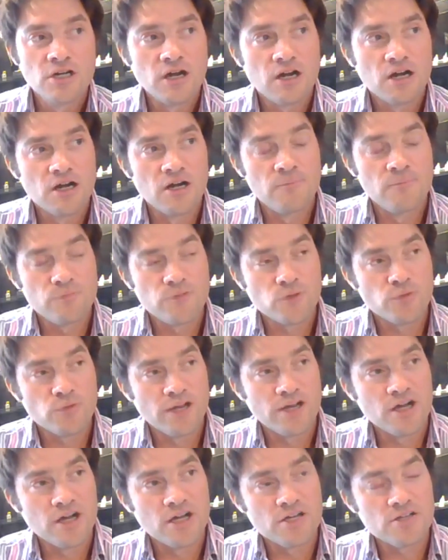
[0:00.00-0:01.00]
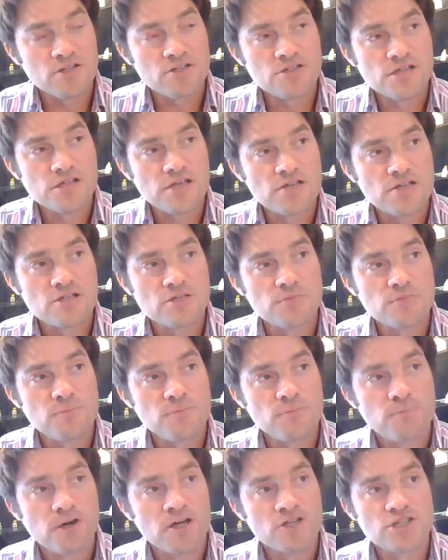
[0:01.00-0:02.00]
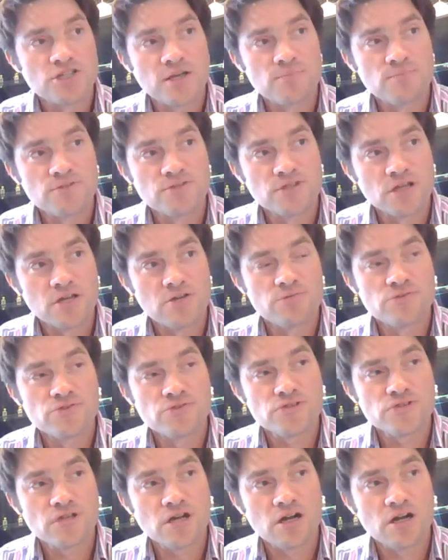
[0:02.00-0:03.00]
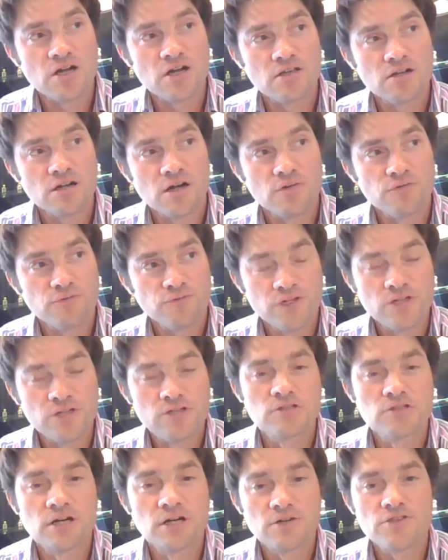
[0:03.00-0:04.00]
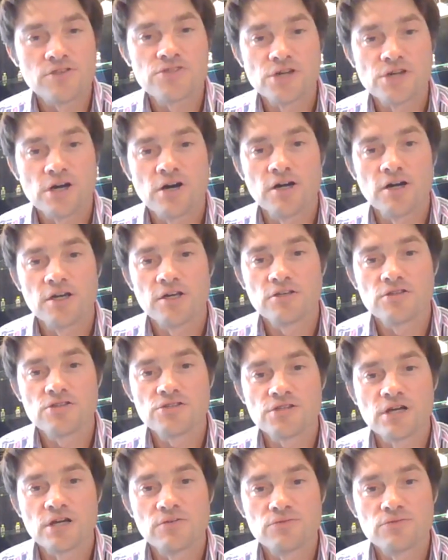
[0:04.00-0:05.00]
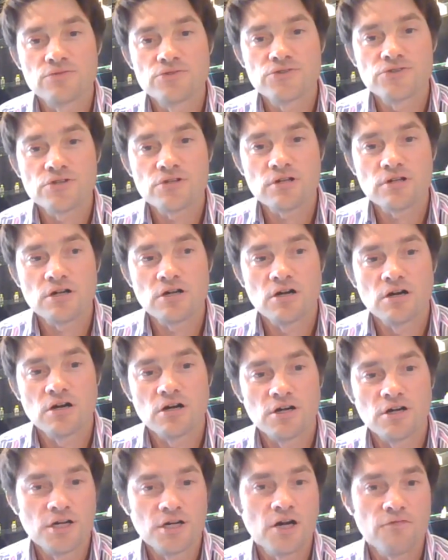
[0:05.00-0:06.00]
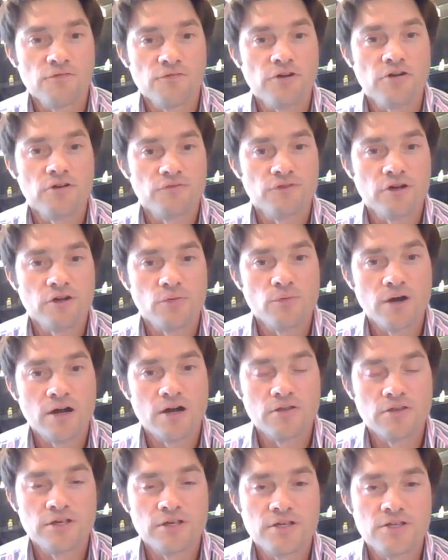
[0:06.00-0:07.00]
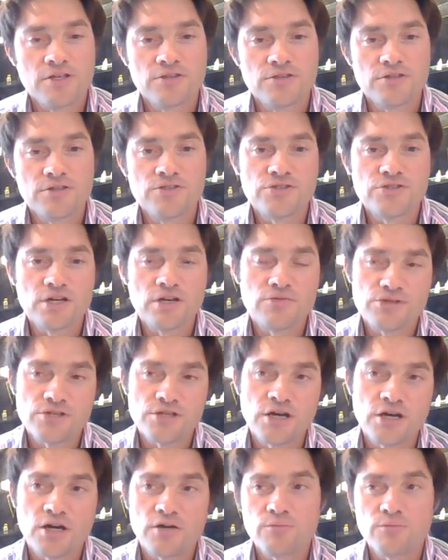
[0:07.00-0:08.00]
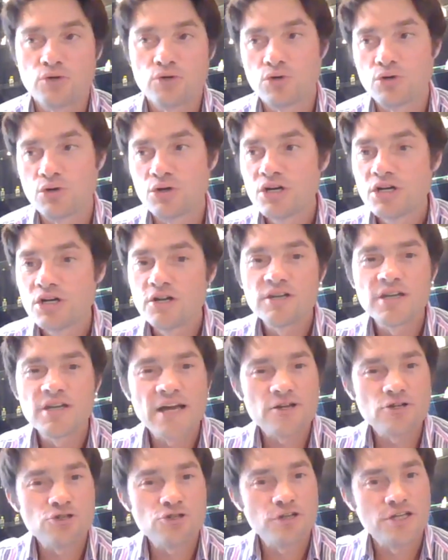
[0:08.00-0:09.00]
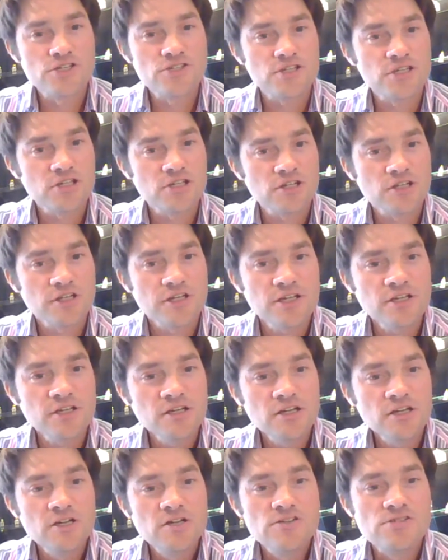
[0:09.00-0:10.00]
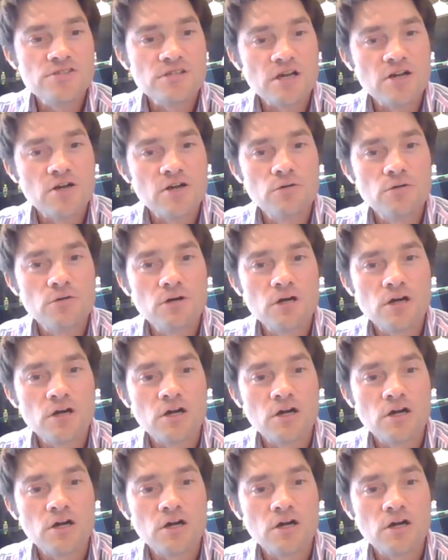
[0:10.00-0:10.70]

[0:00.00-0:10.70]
When I tend to be buying gemstones, I feel like the Thai stones are cut very, very well. The Indian stones are cut more naturalistically. So